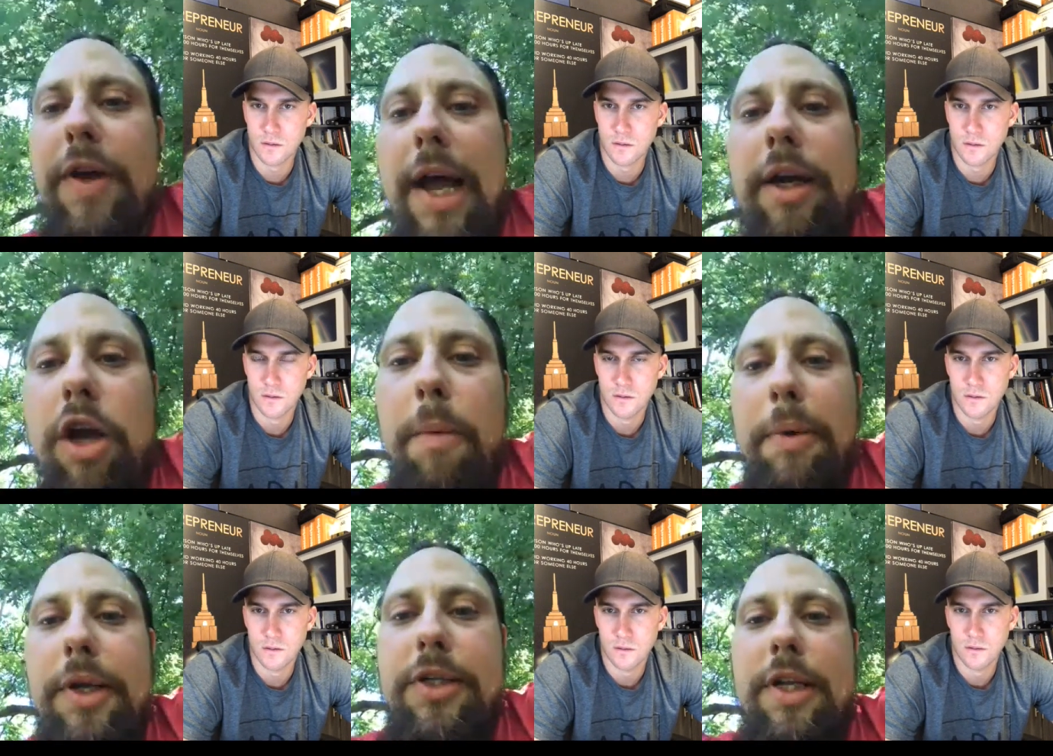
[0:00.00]
Speaker 1: got
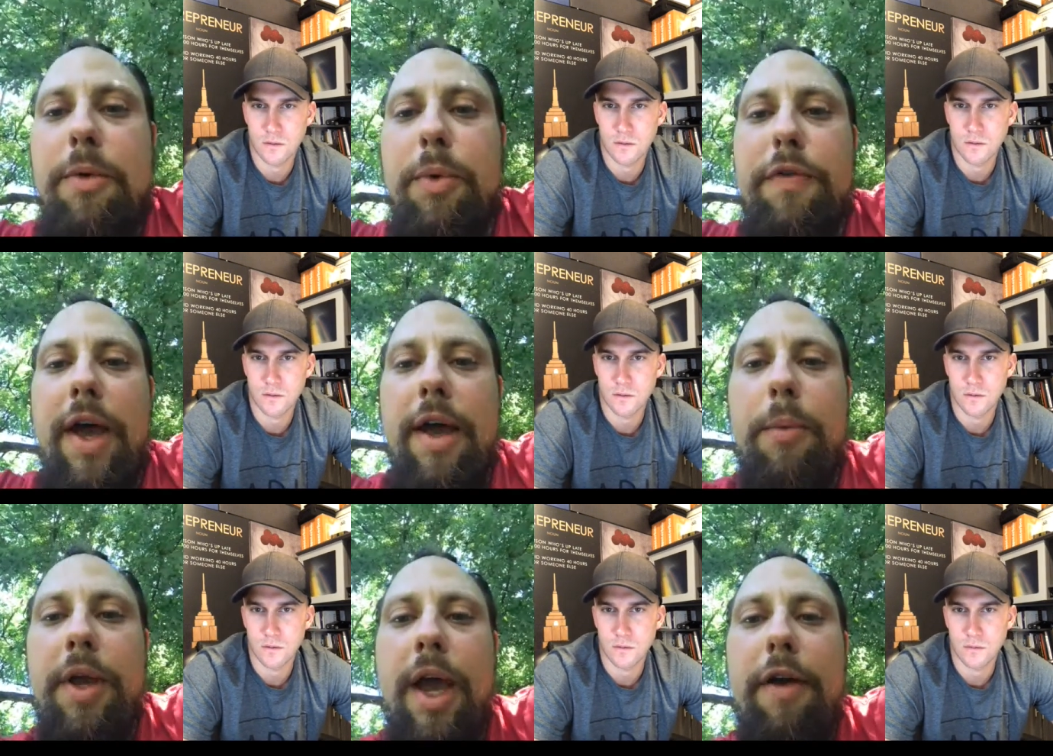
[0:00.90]
companies, and then we
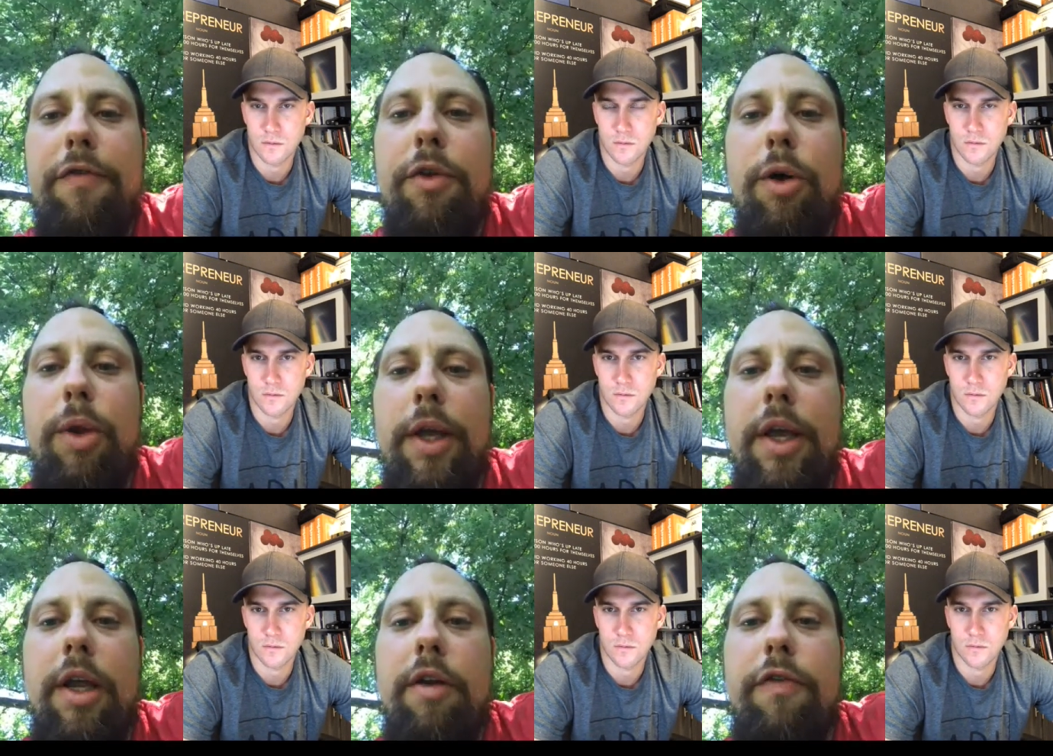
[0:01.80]
have
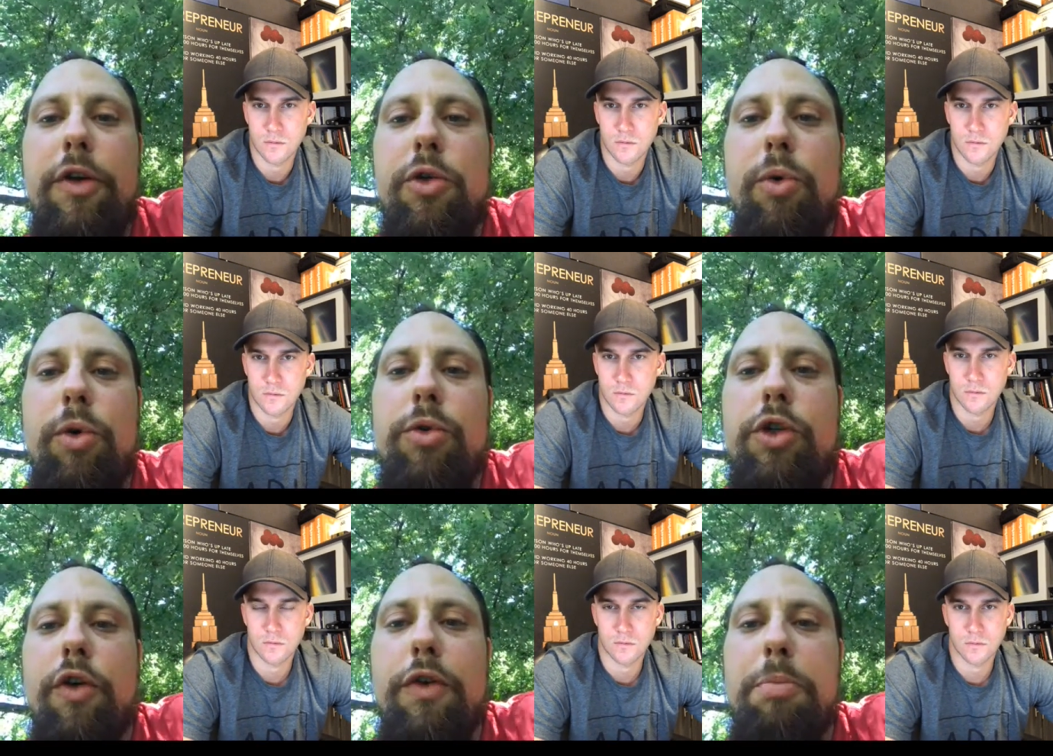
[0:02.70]
individual
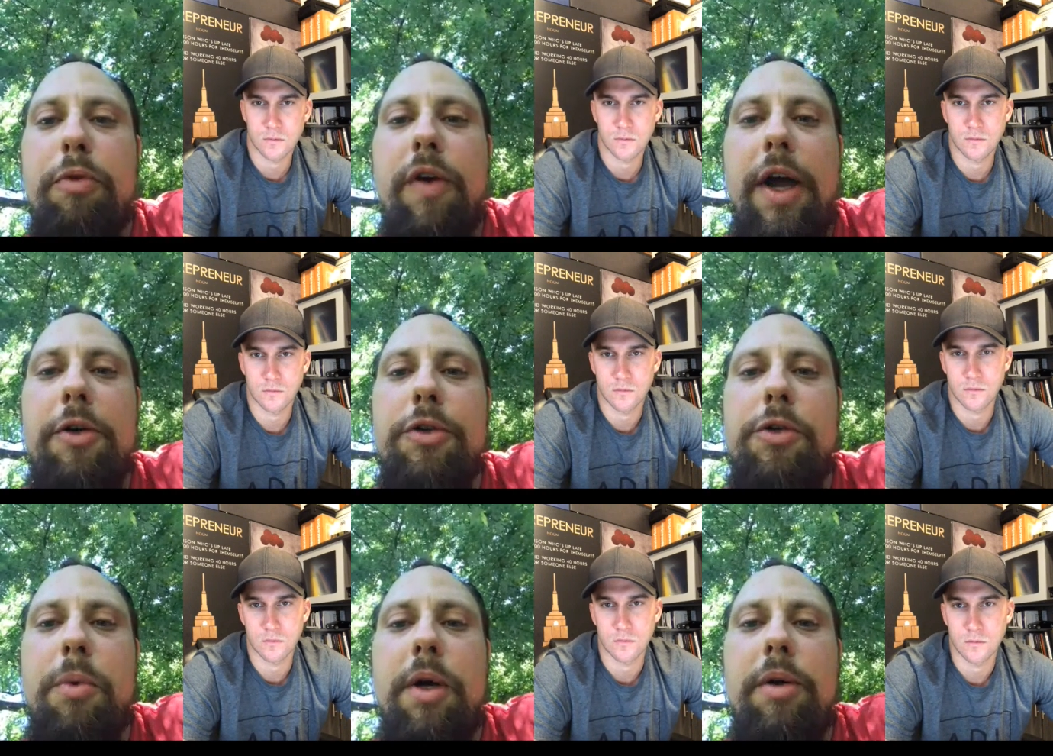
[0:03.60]
service providers
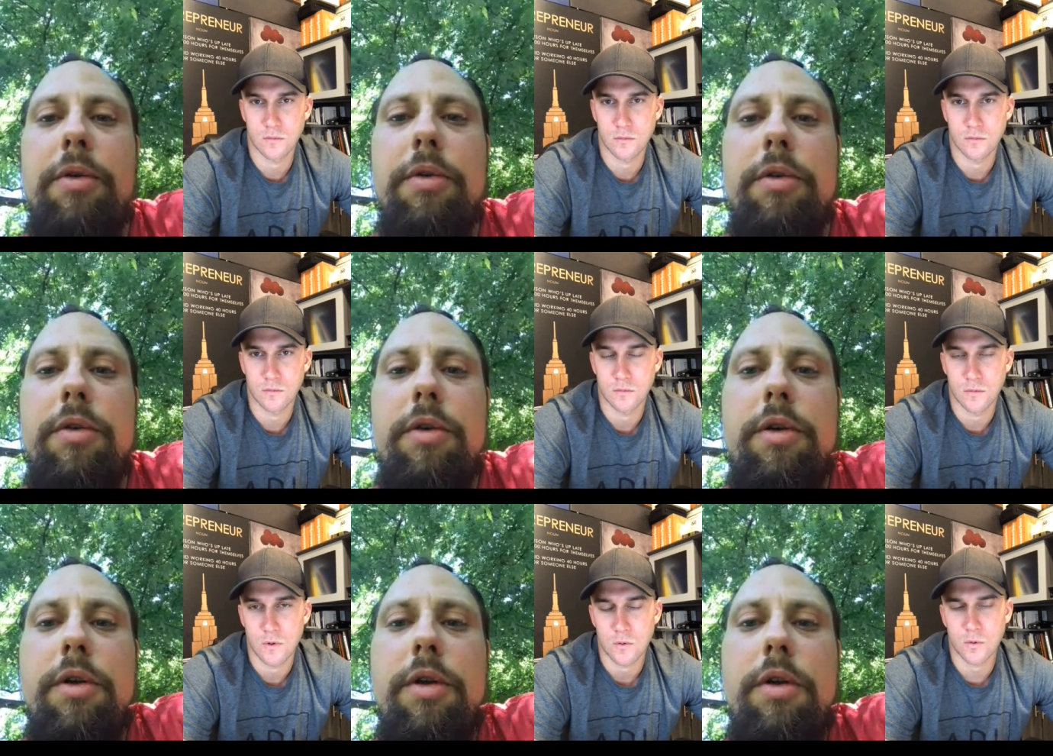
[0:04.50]
as well.
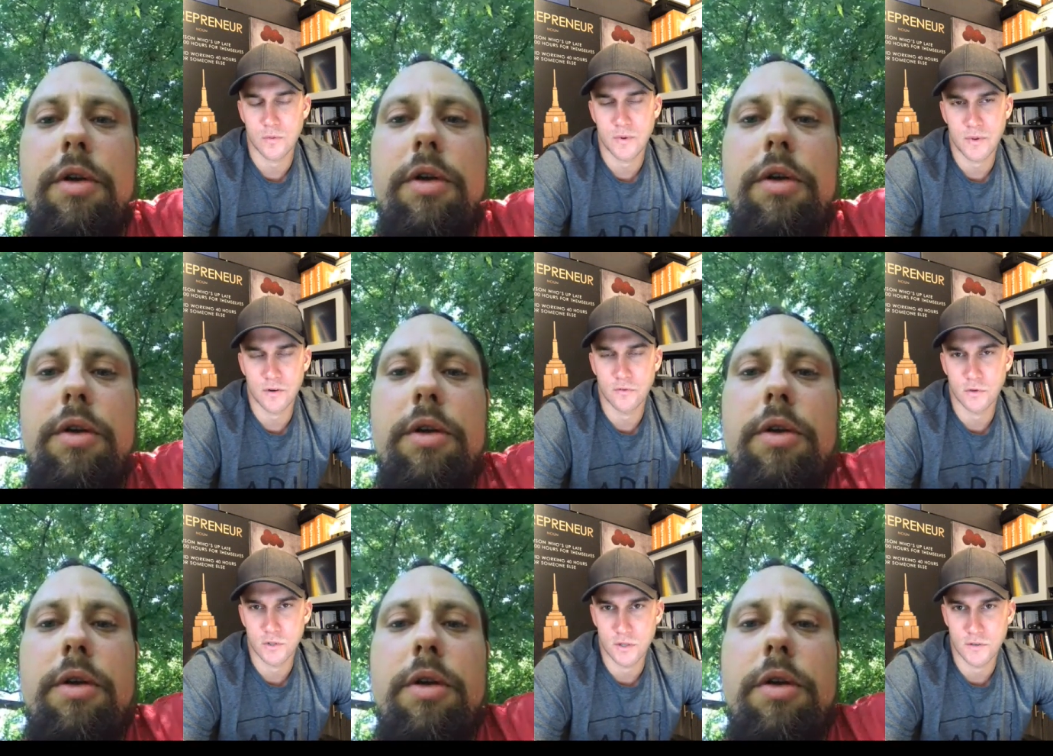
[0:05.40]
Speaker 2: What do you mean
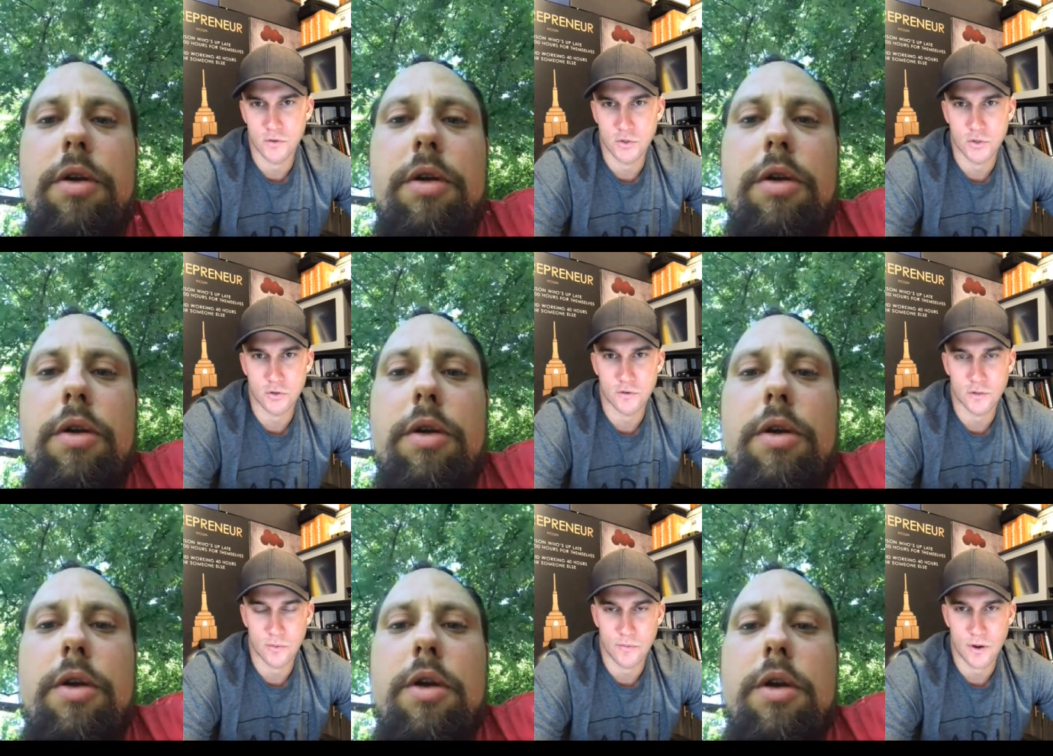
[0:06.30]
individual service
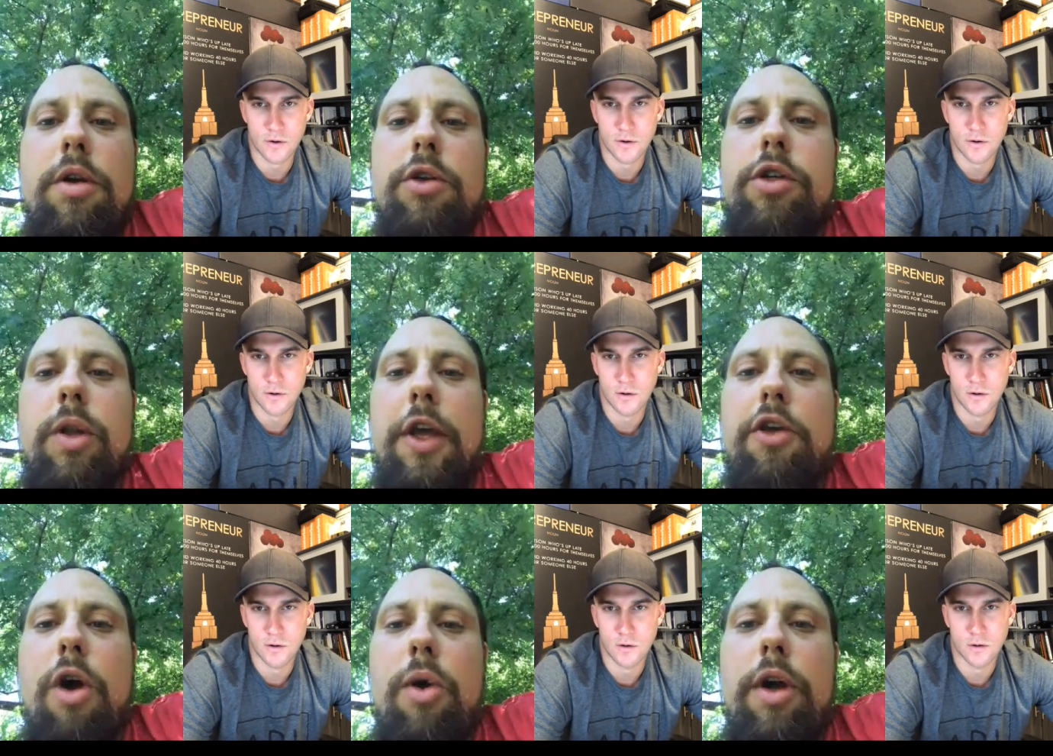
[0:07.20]
provider?
Speaker 1: So like
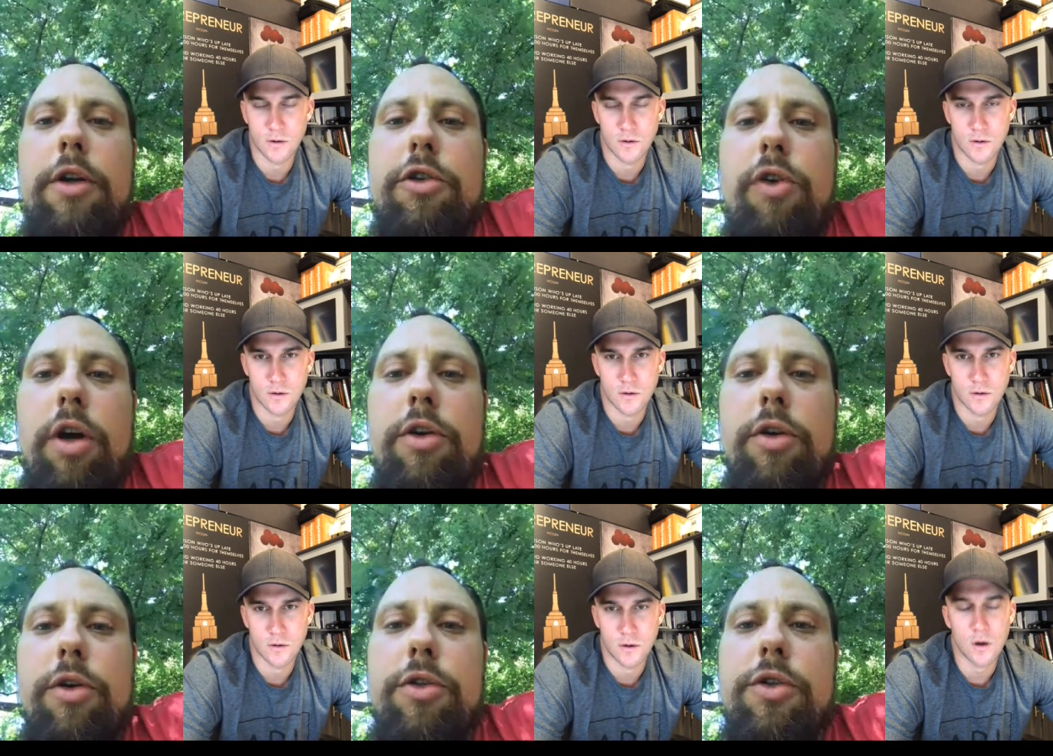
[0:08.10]
yoga
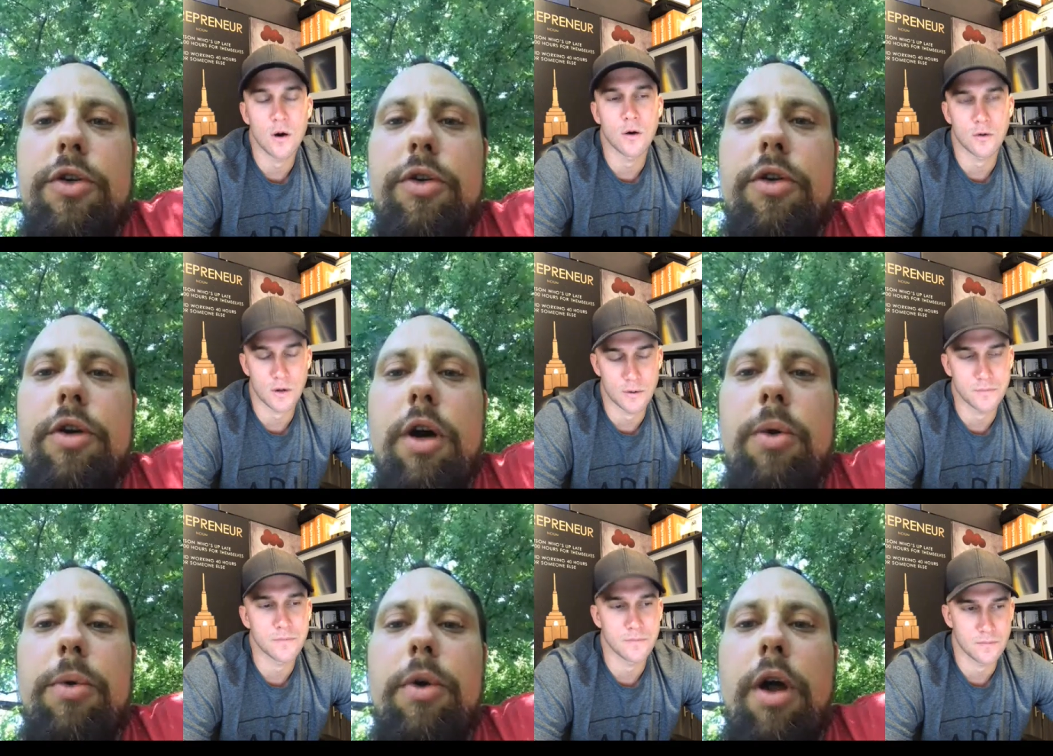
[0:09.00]
instructors,
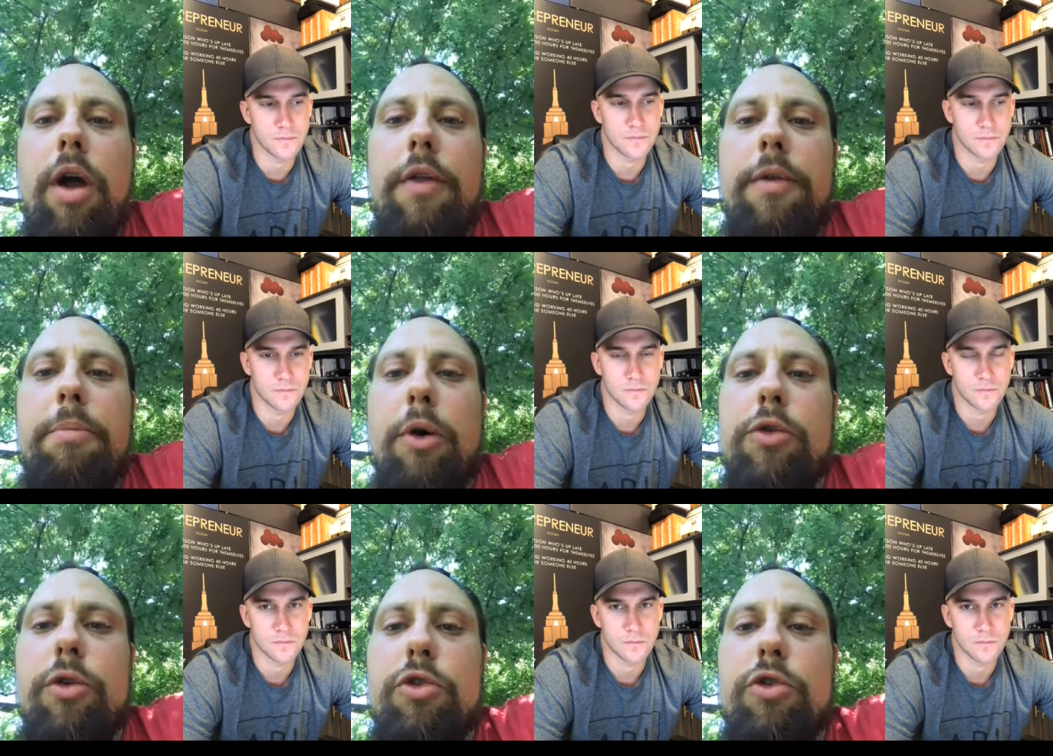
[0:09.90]
Speaker 2: personal